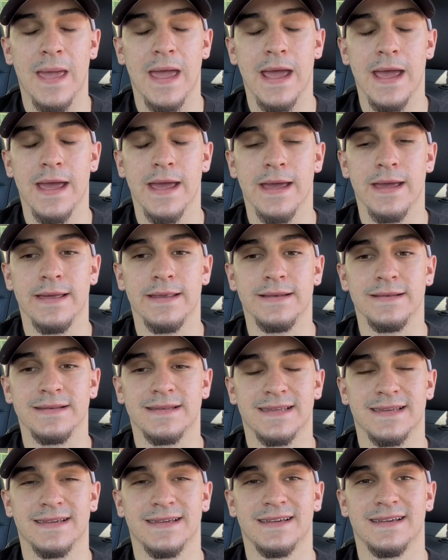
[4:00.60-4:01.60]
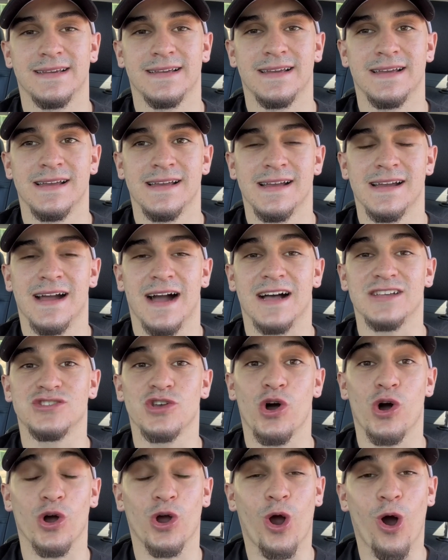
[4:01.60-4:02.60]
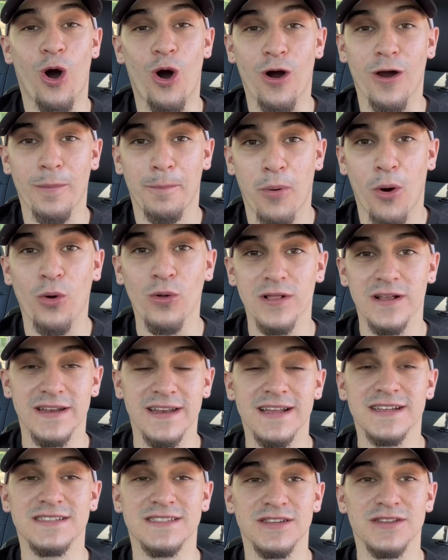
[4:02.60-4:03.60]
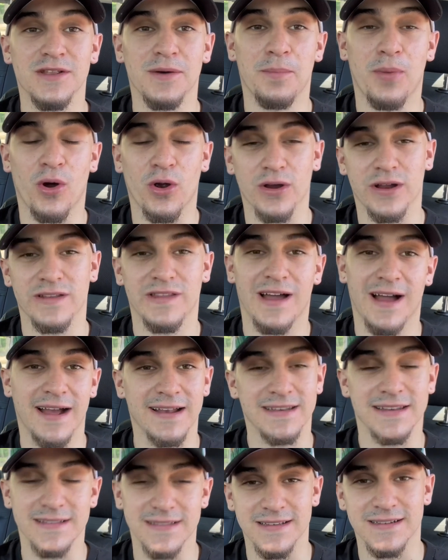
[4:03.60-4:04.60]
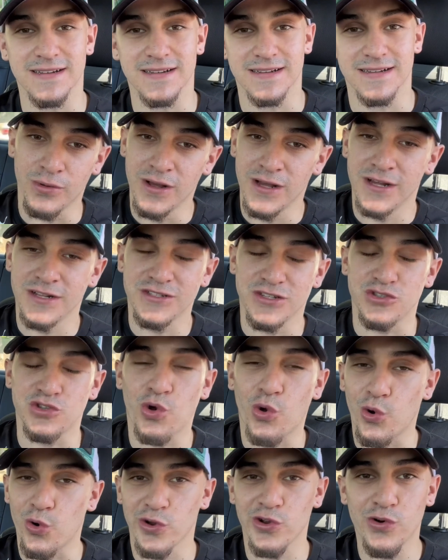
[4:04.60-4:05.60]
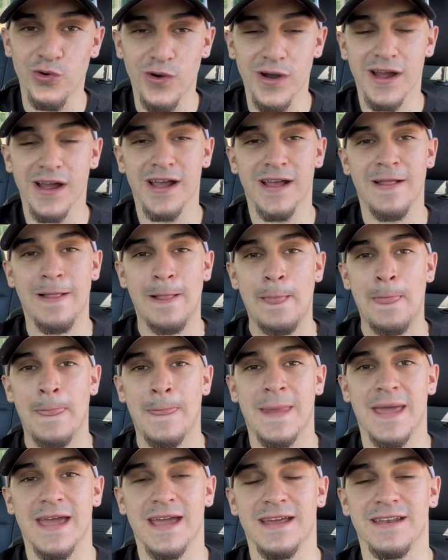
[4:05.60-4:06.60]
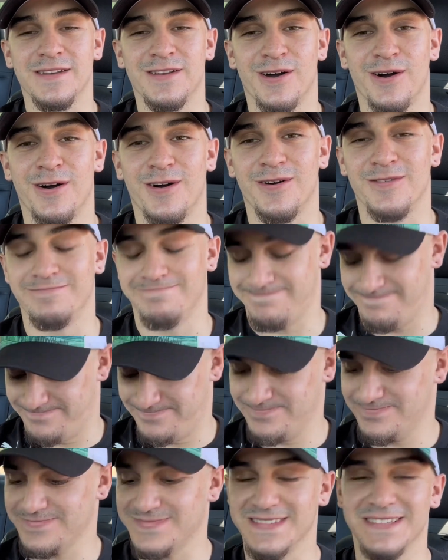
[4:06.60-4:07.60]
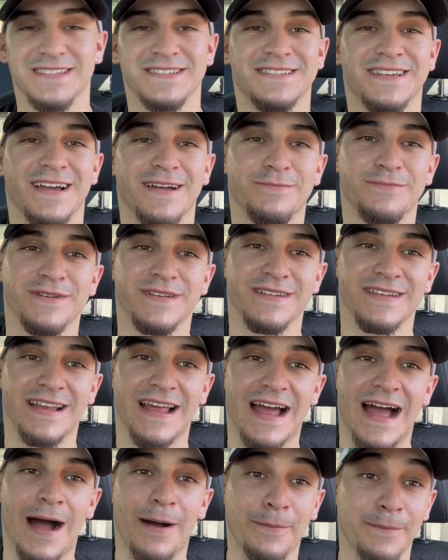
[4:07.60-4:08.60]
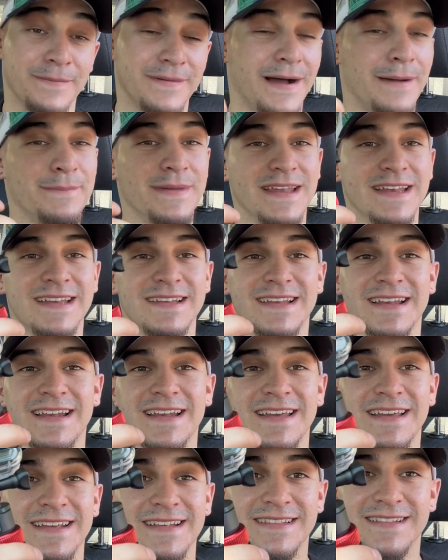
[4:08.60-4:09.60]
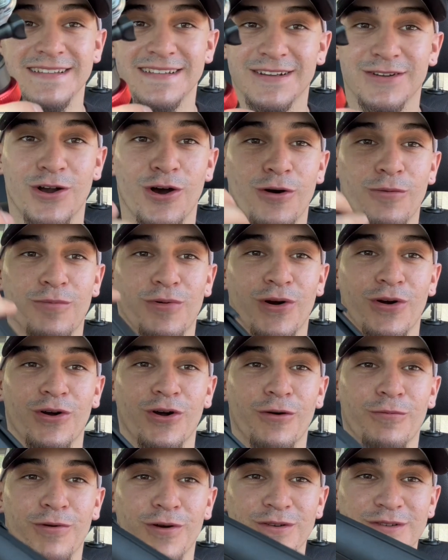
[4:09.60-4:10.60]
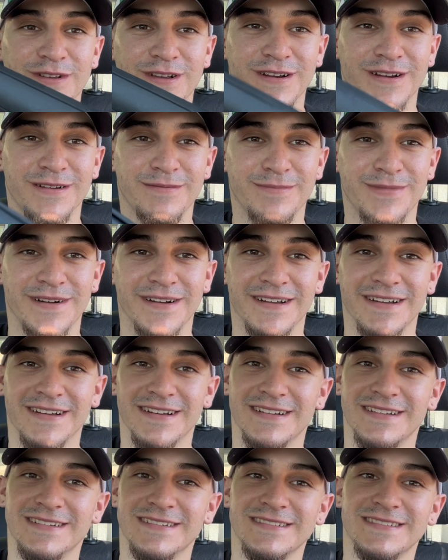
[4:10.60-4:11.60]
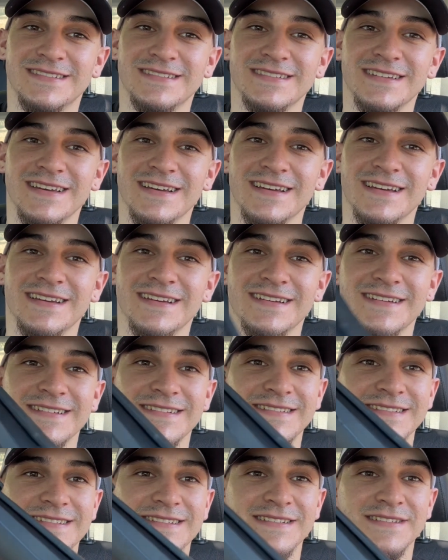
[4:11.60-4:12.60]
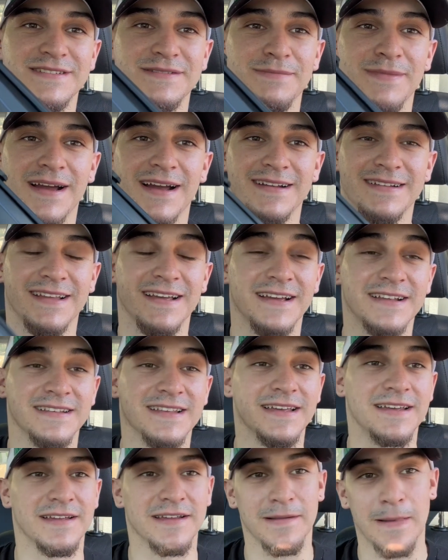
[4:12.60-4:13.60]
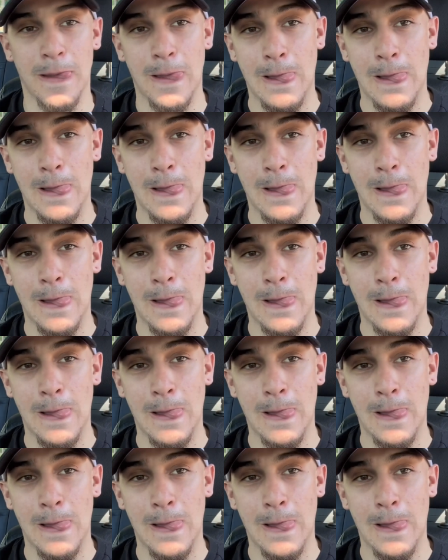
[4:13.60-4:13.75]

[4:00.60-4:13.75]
and i saw a car pulling into the parking lot i did the tutorial at and um this happened I'm, i mean he didn't hit the gopro gopro's good but sheesh, smack that thing